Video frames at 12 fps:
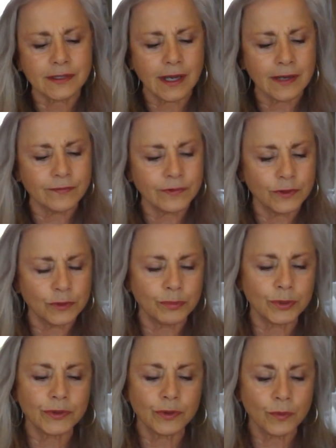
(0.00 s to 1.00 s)
time for you
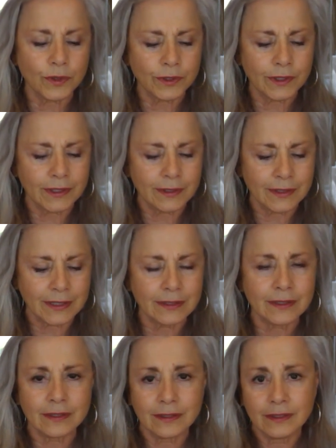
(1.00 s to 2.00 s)
to put the work in that
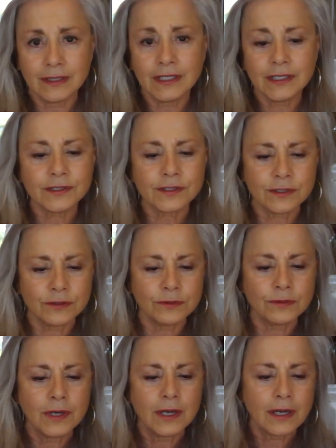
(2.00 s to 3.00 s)
needs
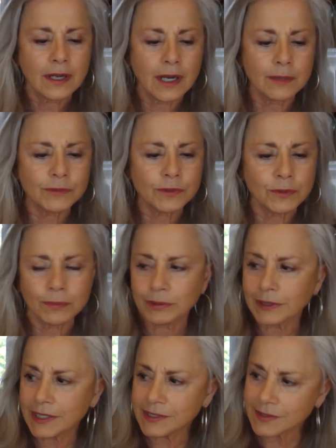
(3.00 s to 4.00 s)
to come to a
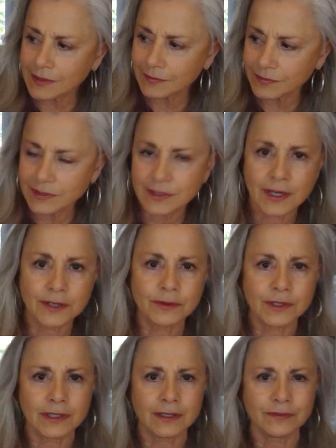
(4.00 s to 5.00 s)
place of
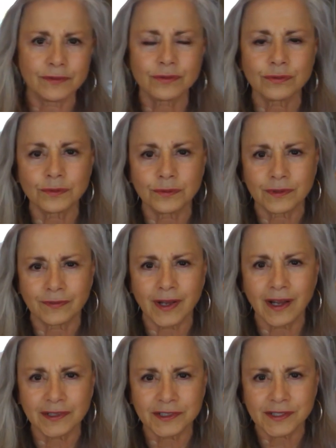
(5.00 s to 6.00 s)
integrity, of truth, of
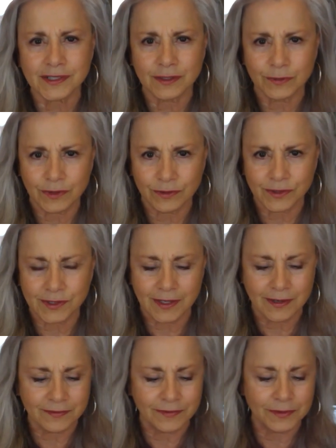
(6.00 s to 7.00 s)
honesty with
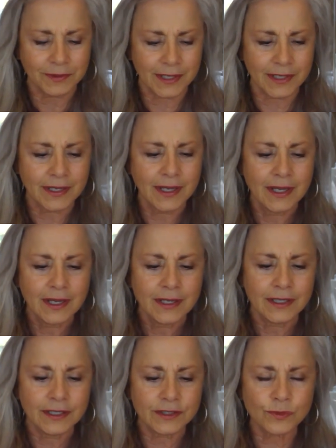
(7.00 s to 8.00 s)
yourself, okay?
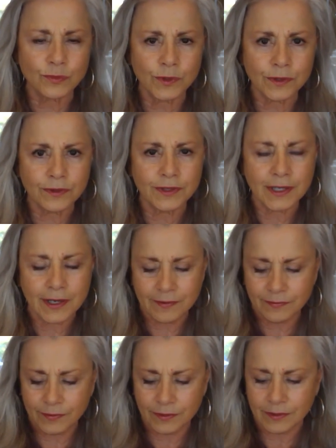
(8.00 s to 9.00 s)
It's worth the
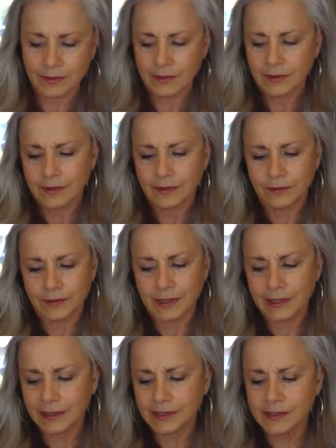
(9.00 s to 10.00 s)
effort.
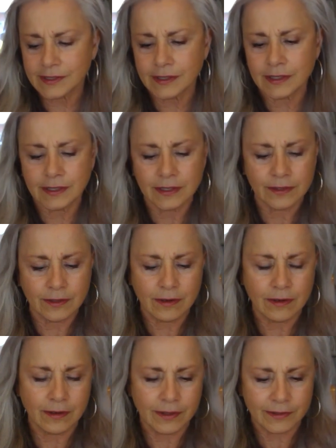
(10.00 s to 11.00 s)
Okay, let's see in the
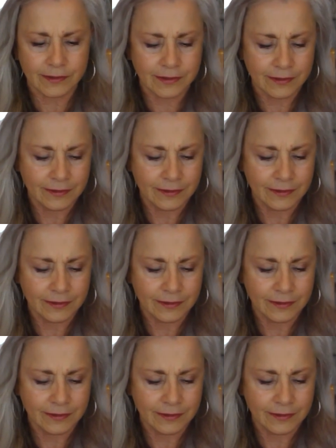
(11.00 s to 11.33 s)
heart.